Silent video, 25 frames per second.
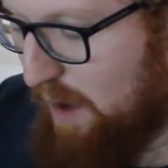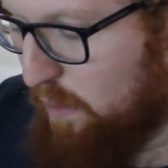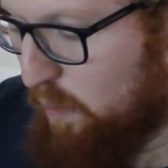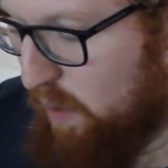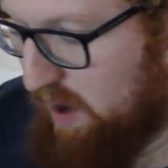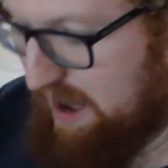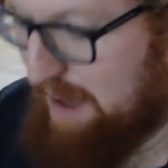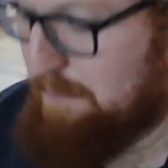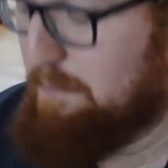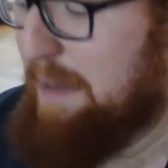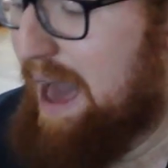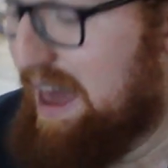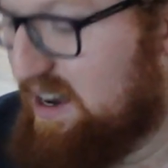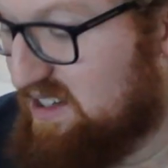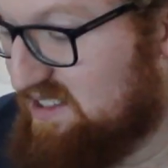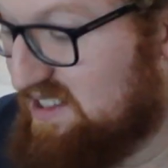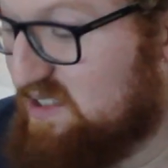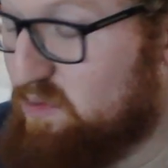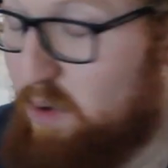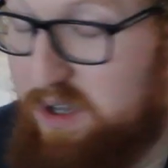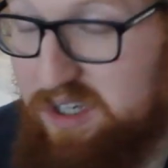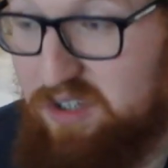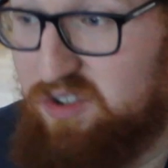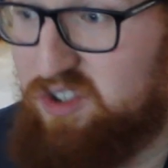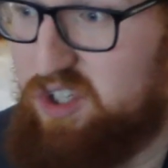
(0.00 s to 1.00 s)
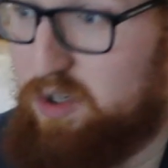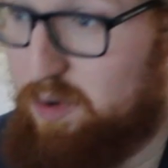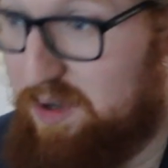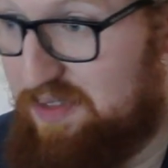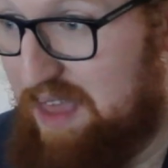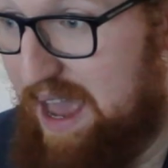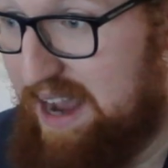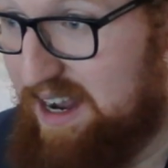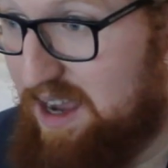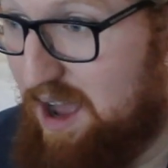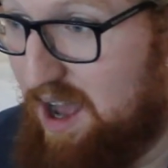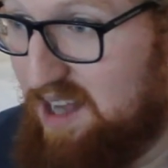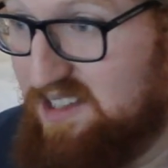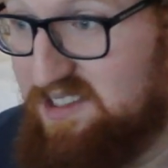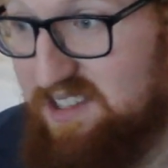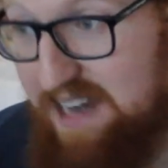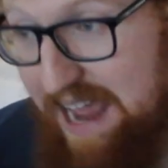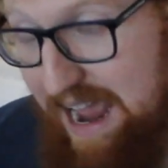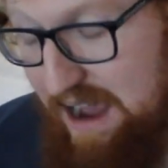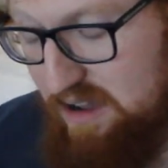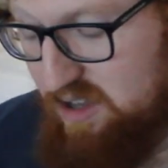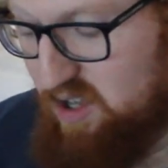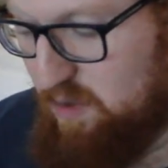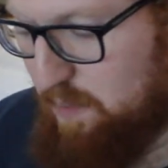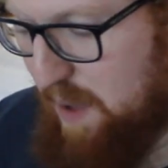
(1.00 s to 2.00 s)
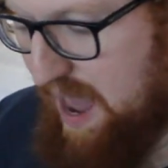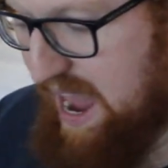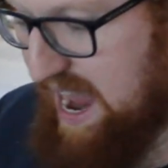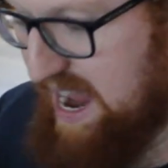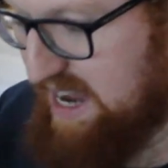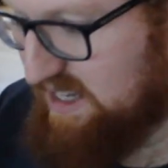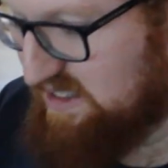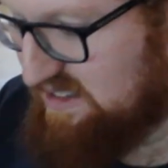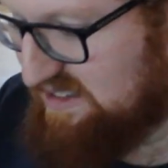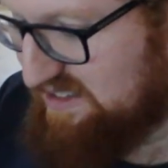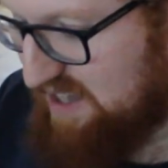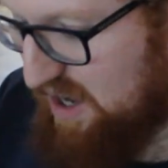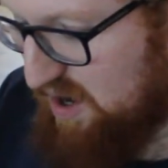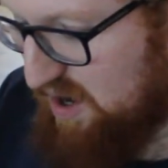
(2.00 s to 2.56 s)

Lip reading: What matters is what you do with that cost and how you pay it.